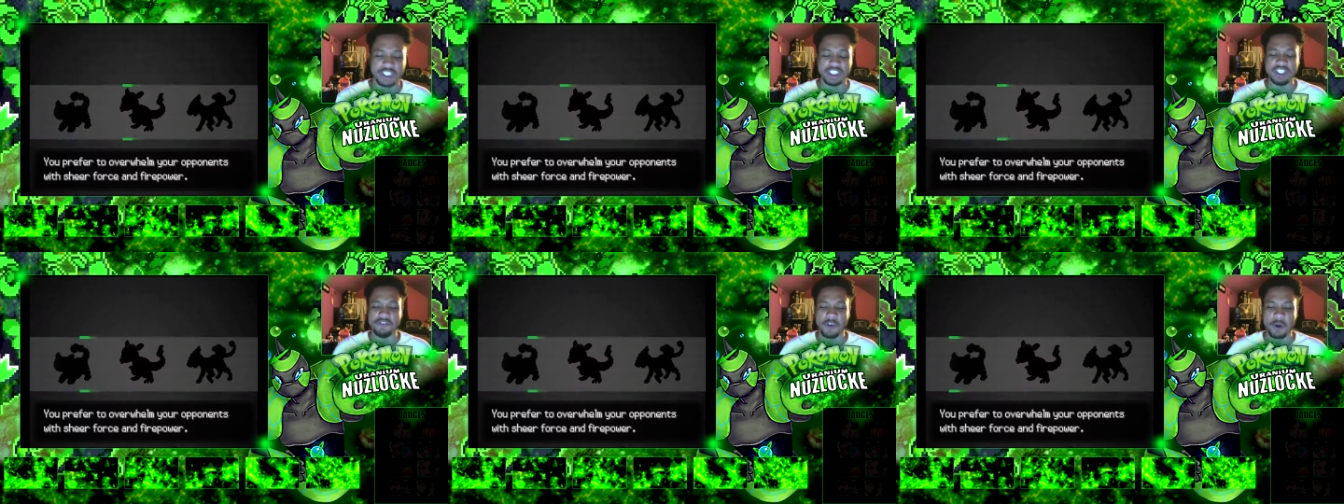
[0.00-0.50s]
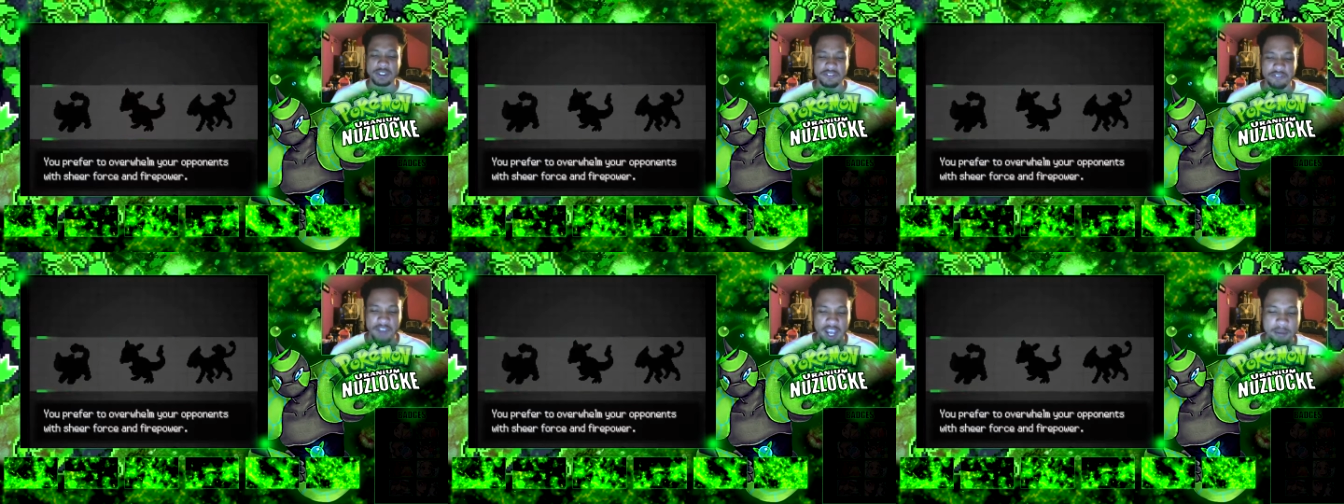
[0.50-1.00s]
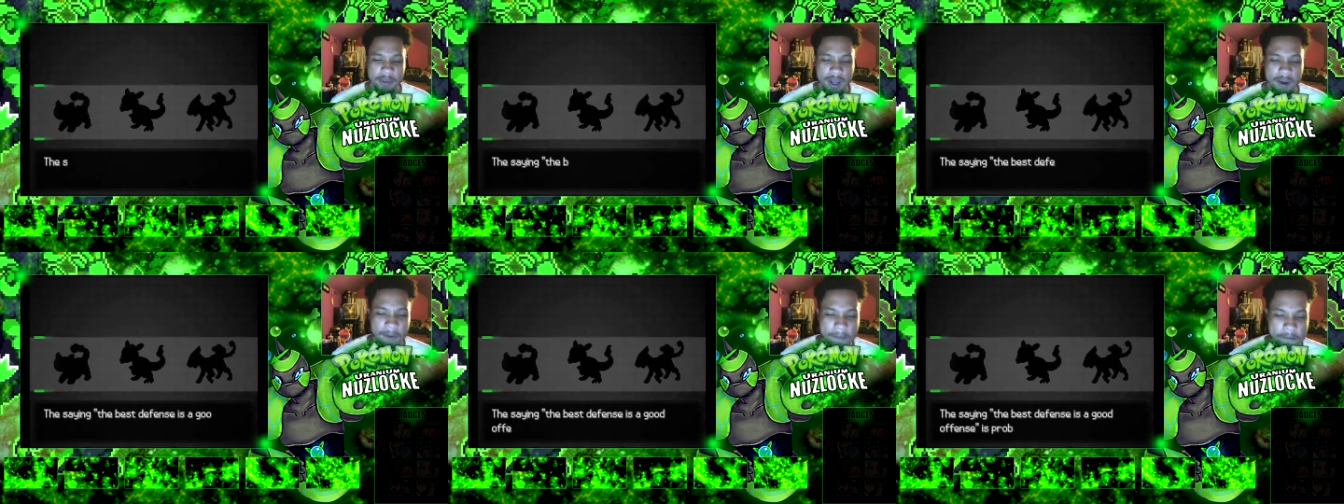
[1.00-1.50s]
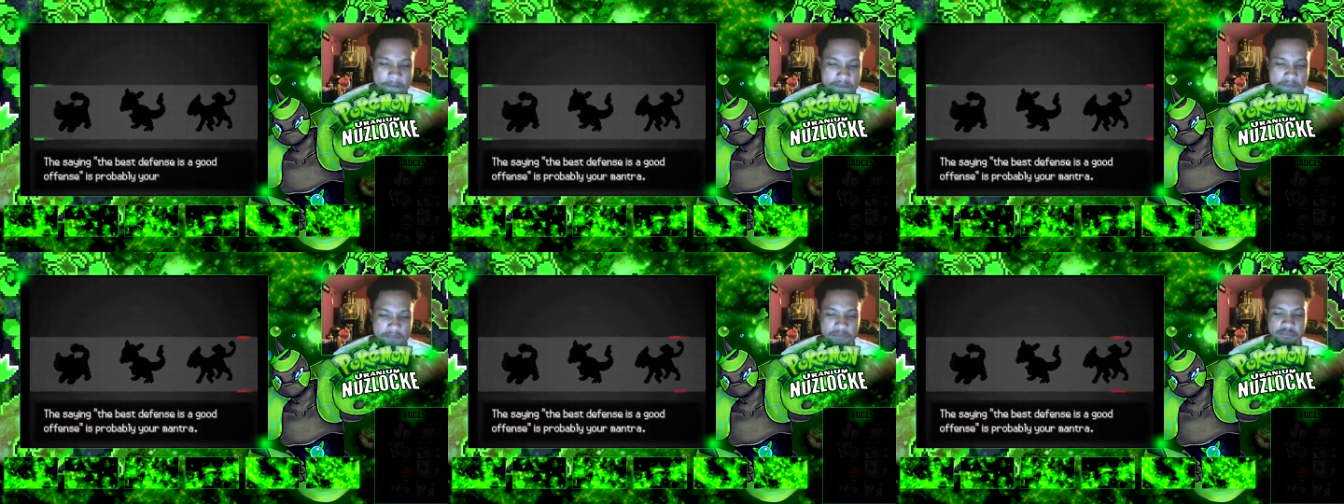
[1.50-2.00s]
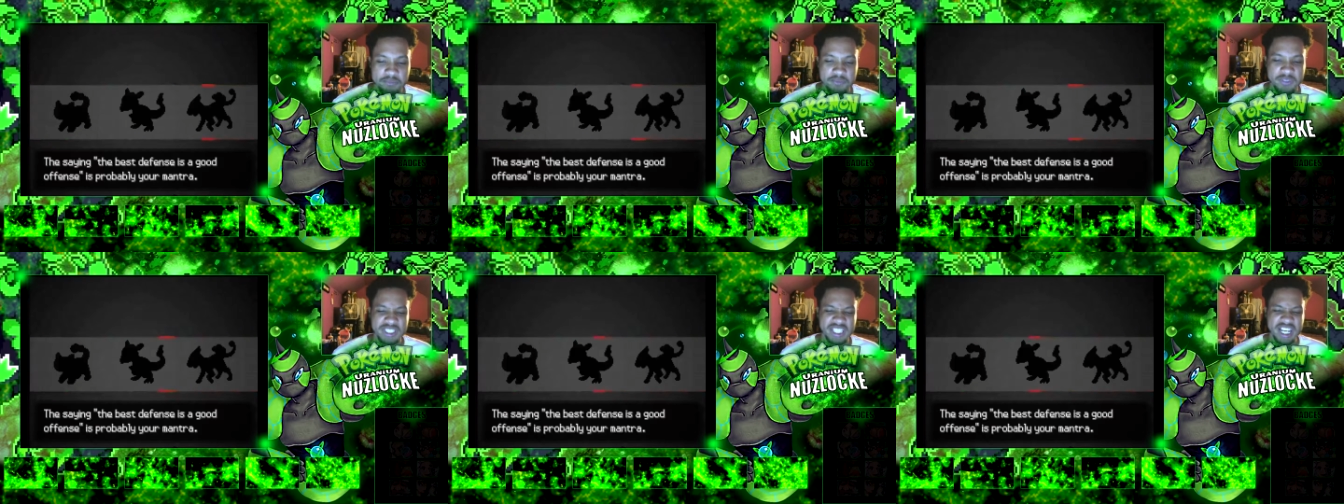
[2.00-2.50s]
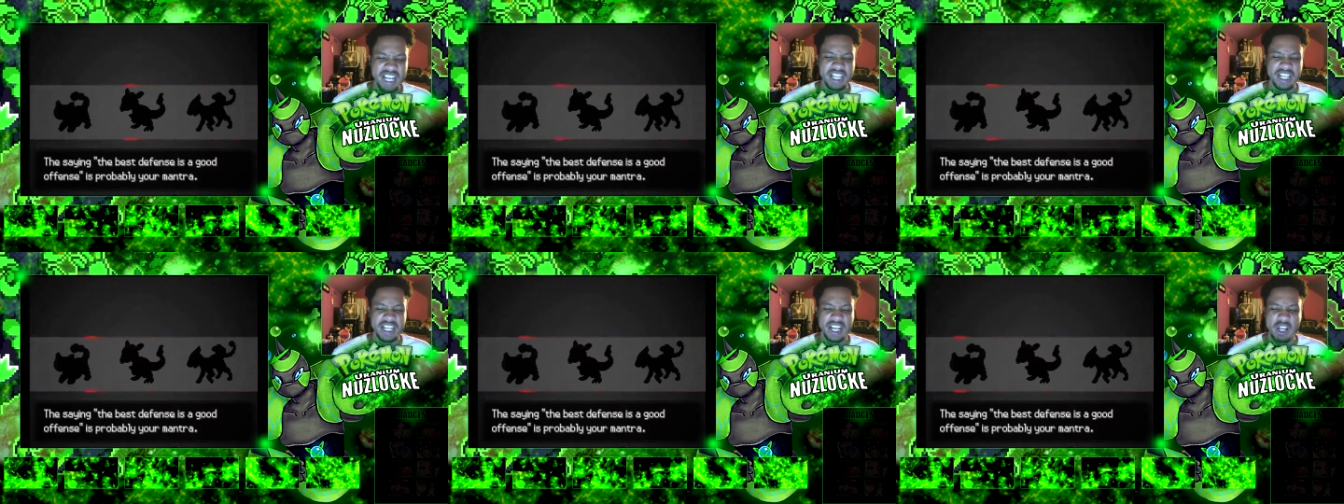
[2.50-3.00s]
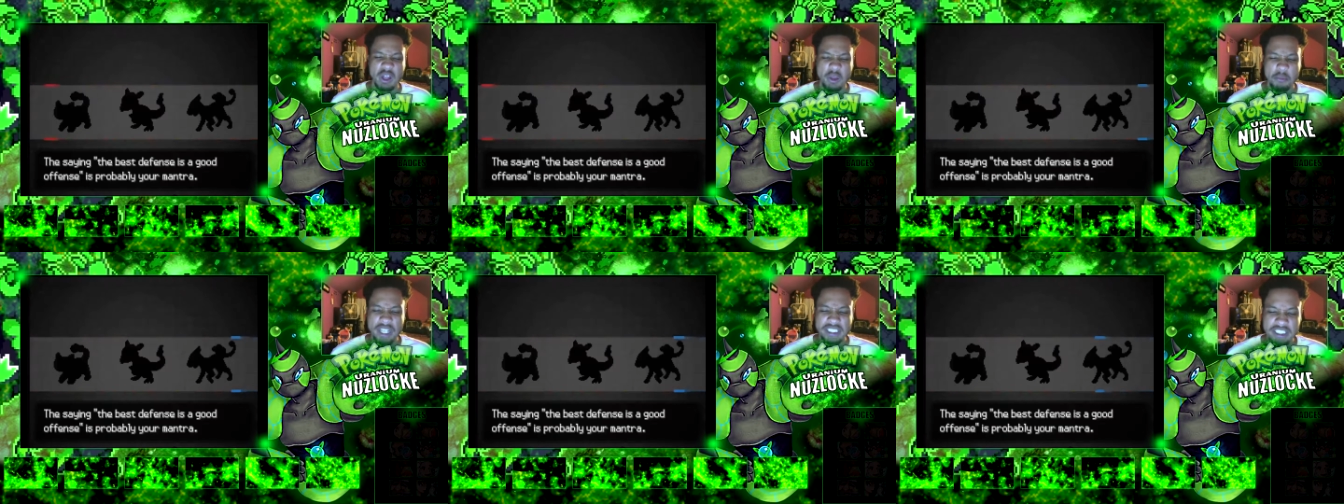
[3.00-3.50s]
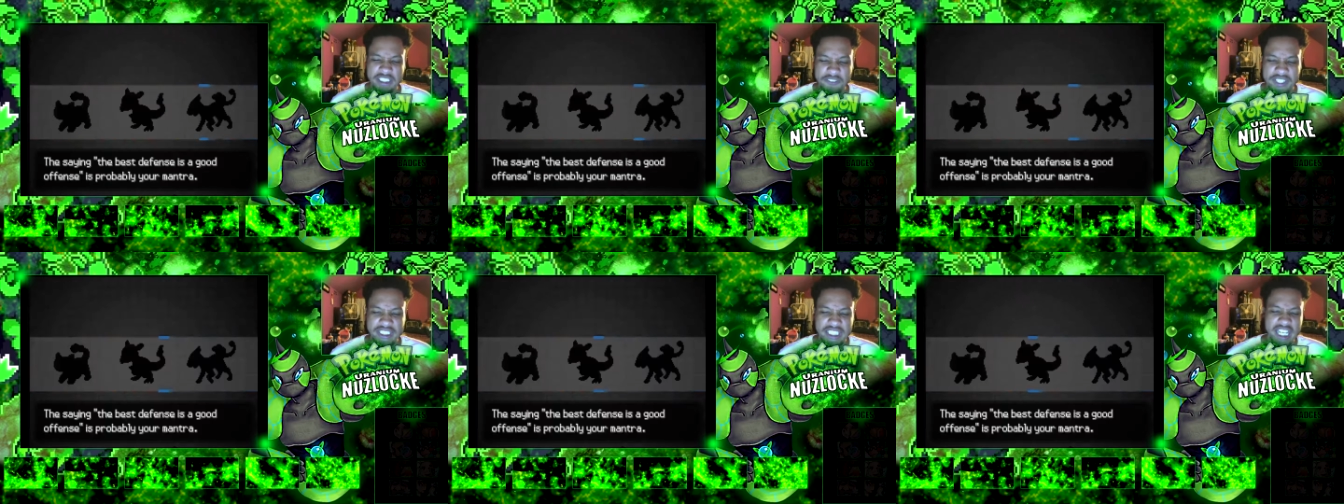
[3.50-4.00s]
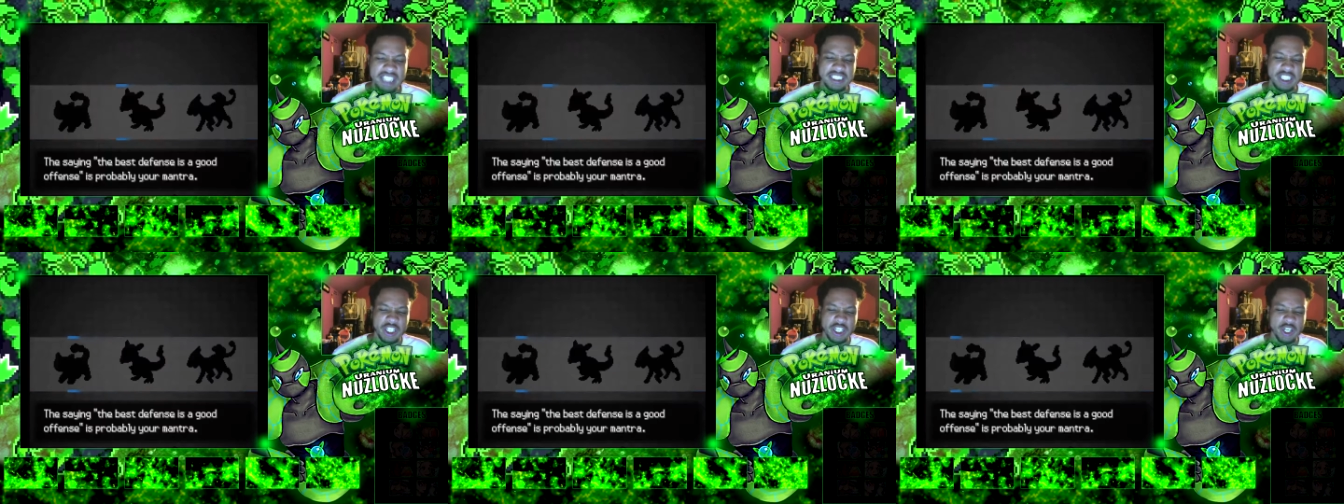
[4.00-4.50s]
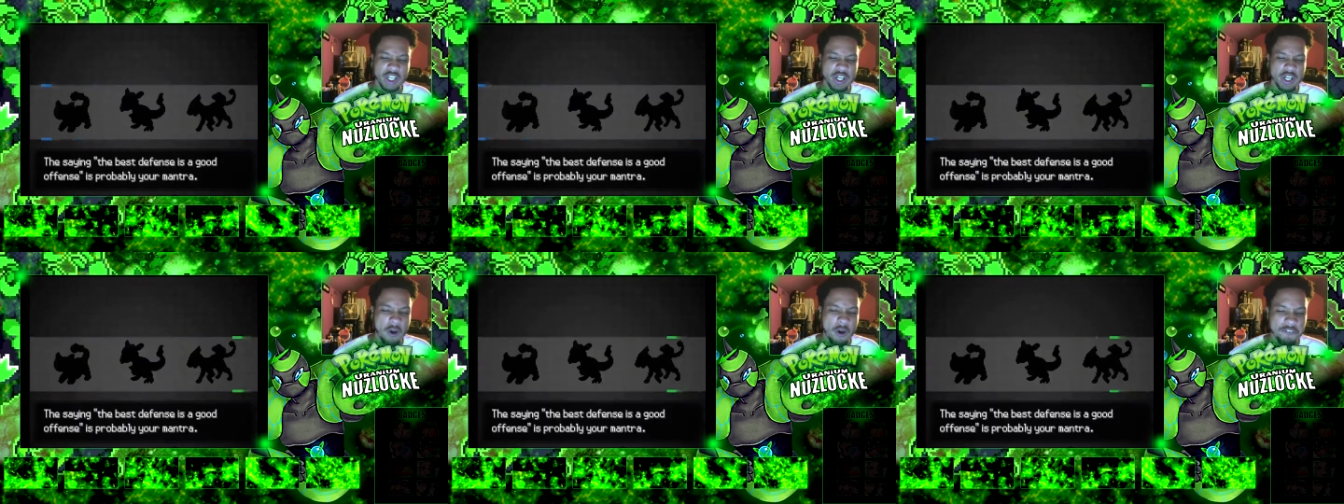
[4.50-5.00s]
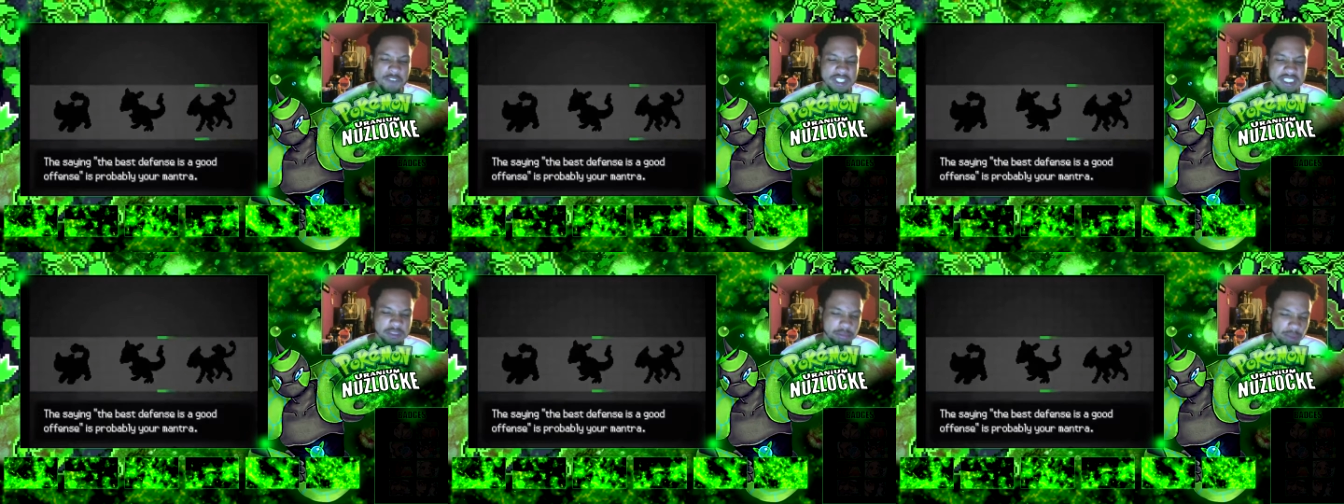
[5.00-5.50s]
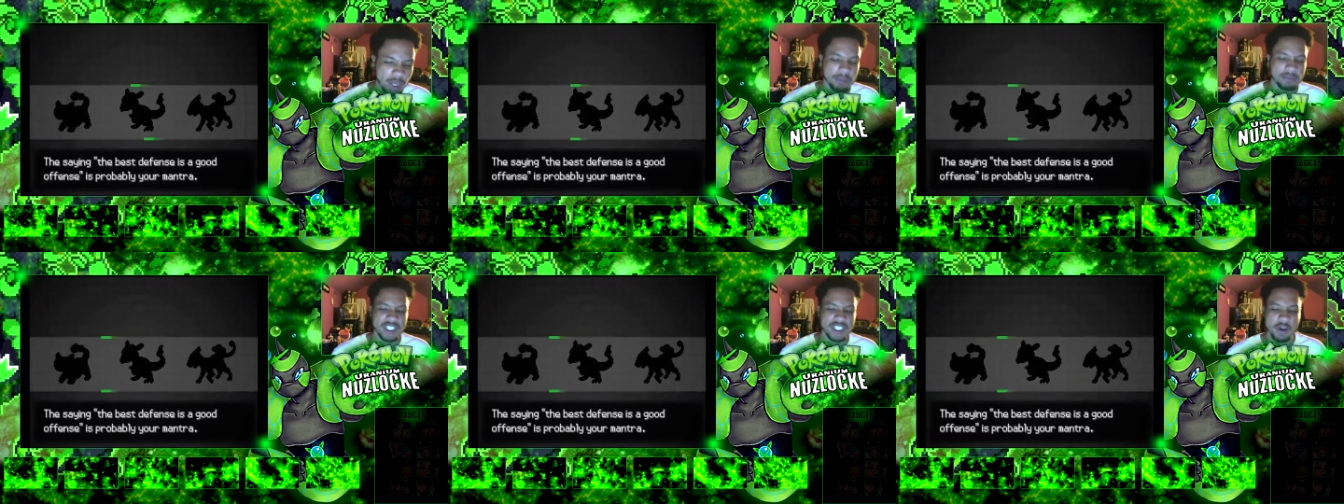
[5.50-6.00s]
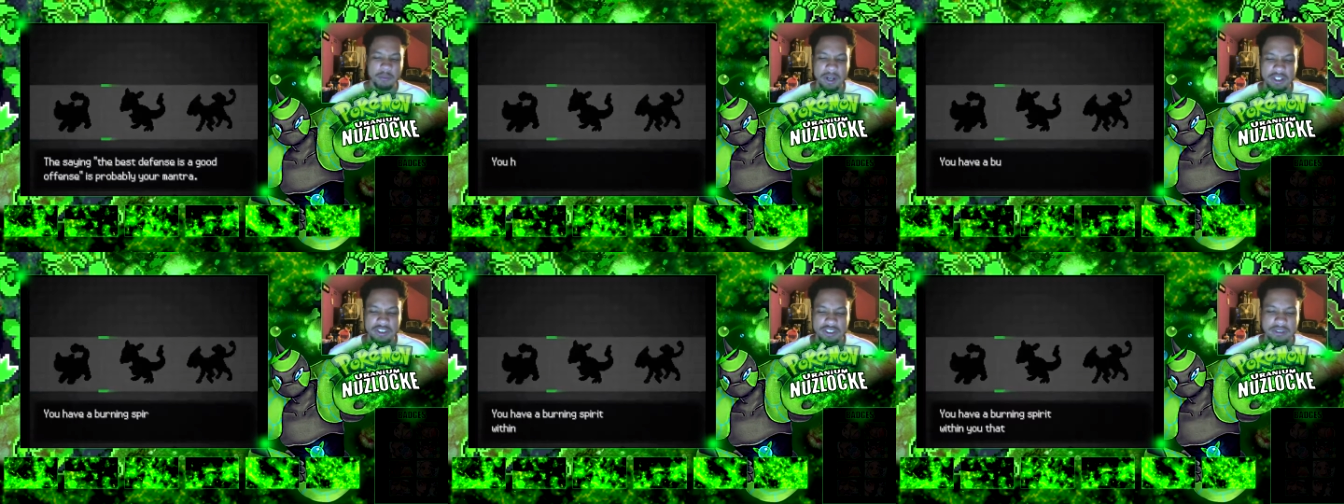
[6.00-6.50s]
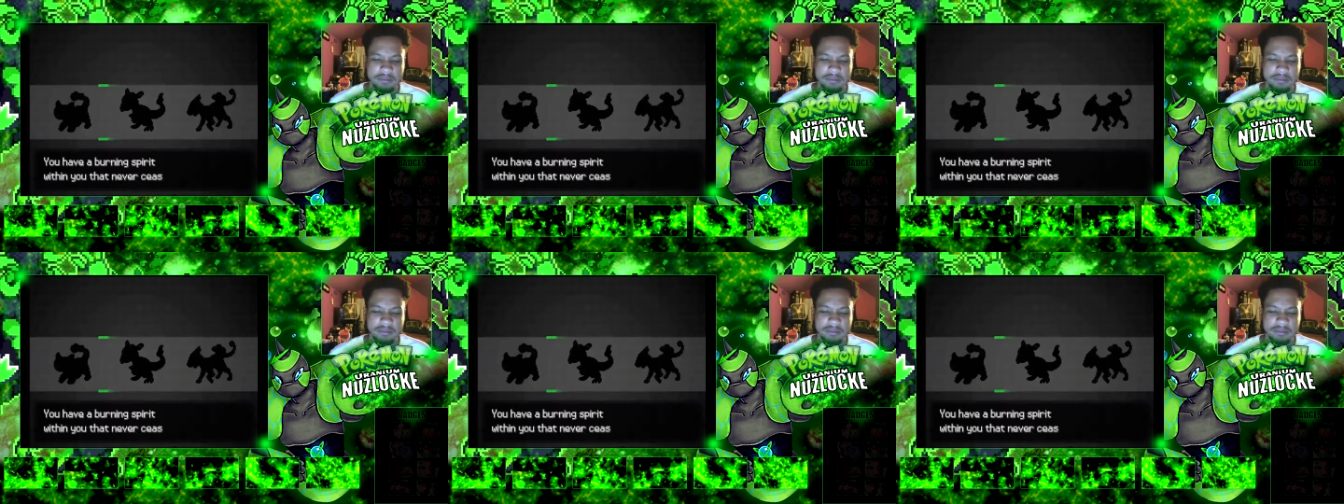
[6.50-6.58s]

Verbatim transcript: force and firepower. The saying, the best defense is good offense is probably your mantra.